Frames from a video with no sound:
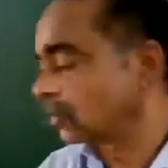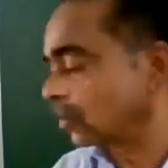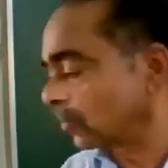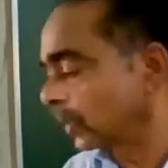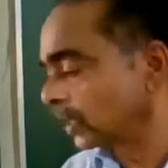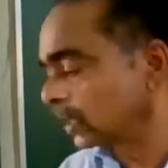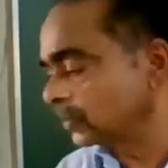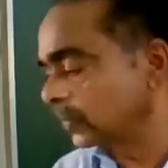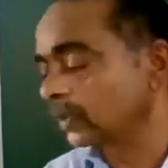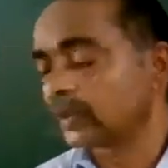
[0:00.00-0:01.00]
or
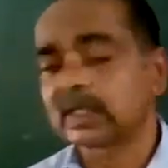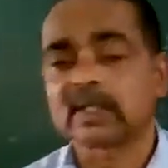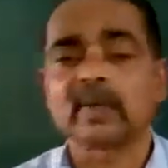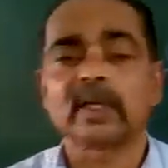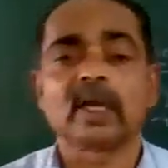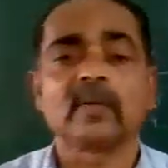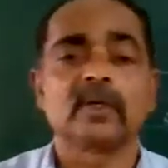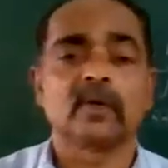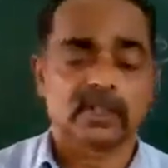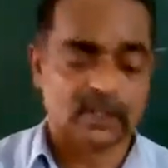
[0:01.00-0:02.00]
Mendeley's periodic table came
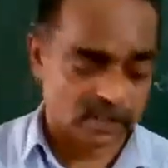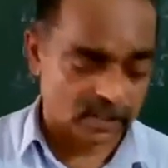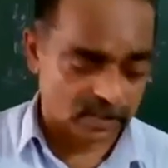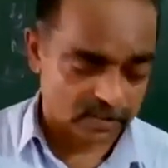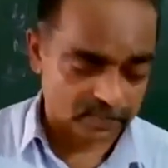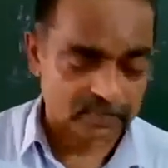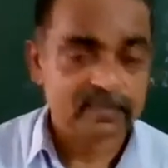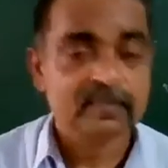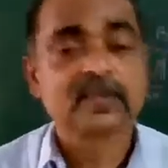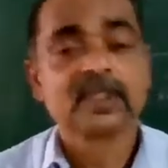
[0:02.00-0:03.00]
into existence?
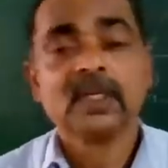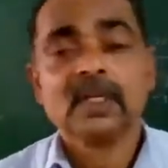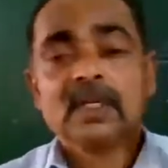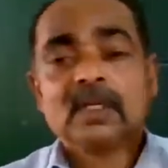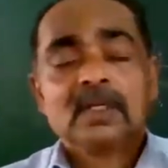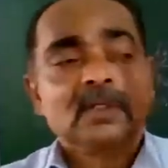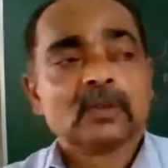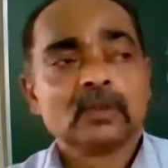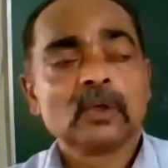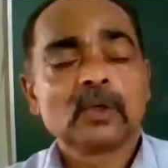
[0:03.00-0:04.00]

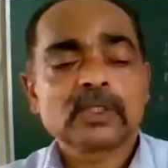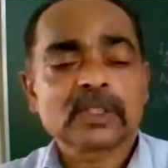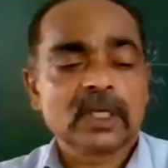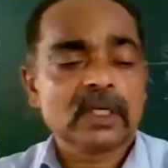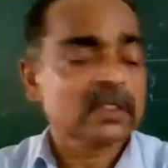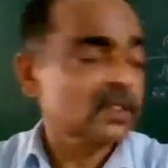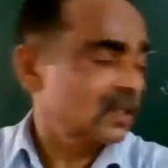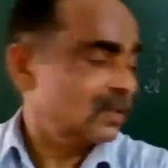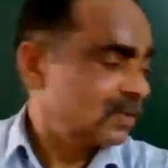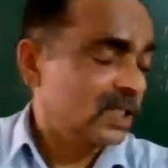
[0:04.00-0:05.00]
Those
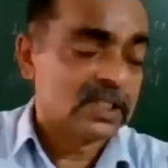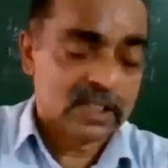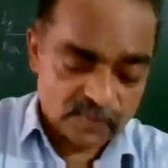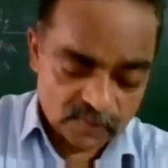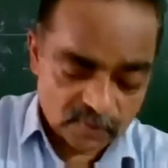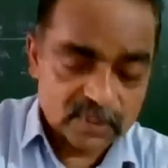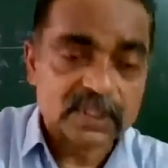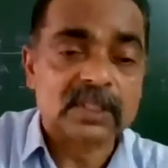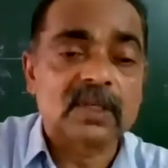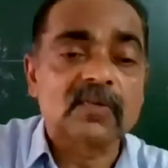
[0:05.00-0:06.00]
days, 64 or
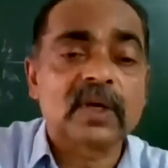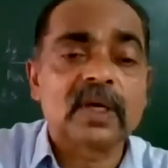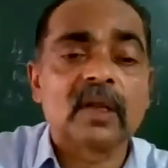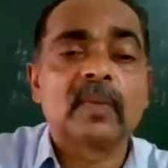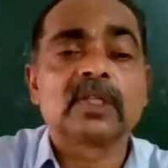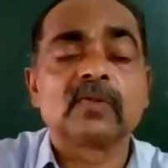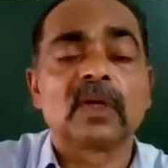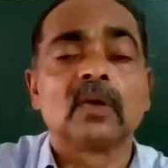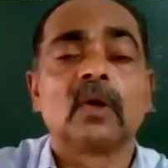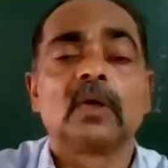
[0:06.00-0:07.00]
65 elements were
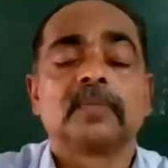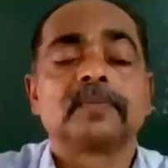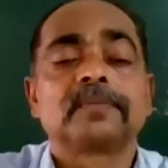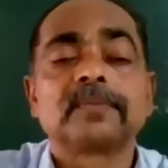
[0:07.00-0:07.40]
known.